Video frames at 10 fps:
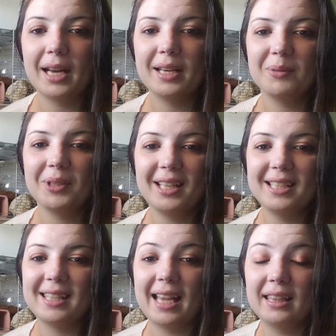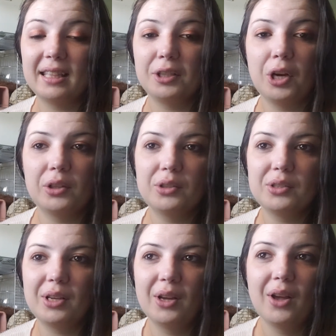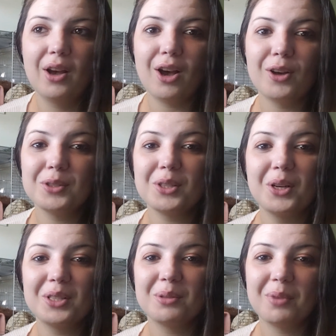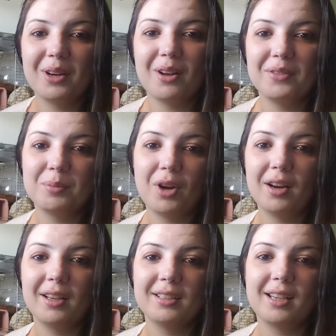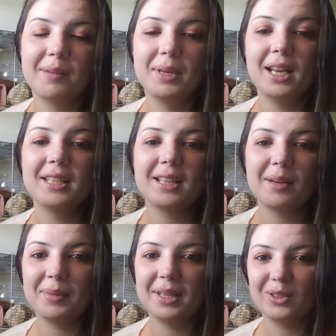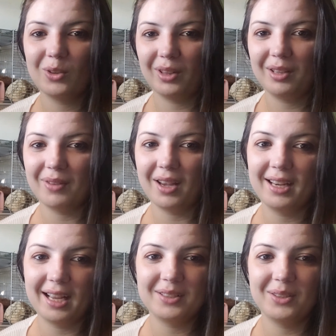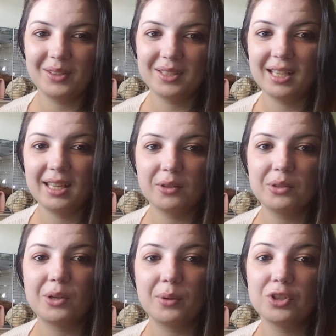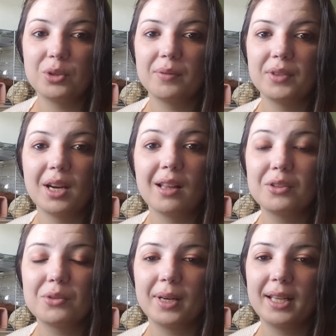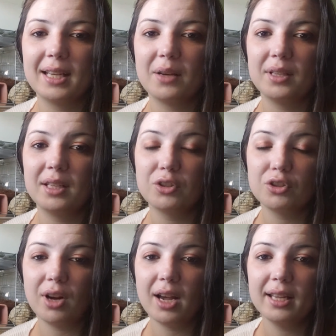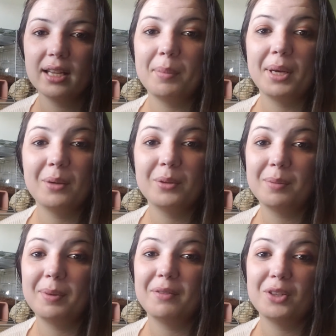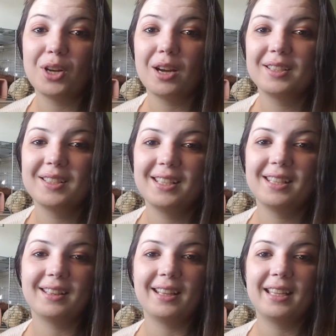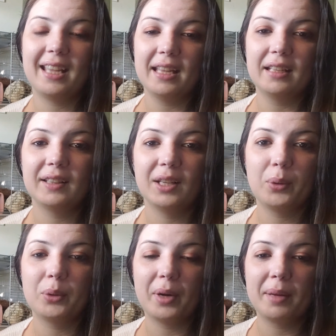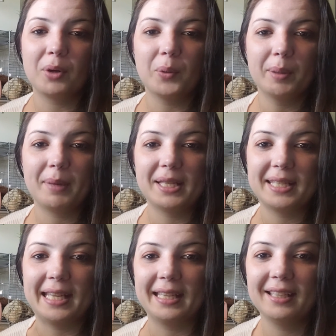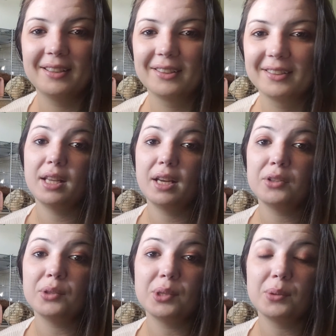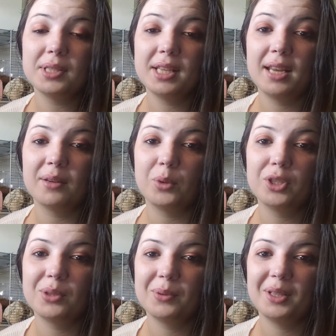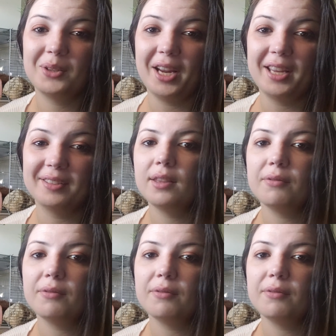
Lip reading: I didn't realize that the colors all started to run off the product. It ended up being totally fine. As you can see, there's no issue of the colors running now that it's dry, but it was a bit of a shock to see a liquid rainbow in my sink. They also don't stain, which is really great. The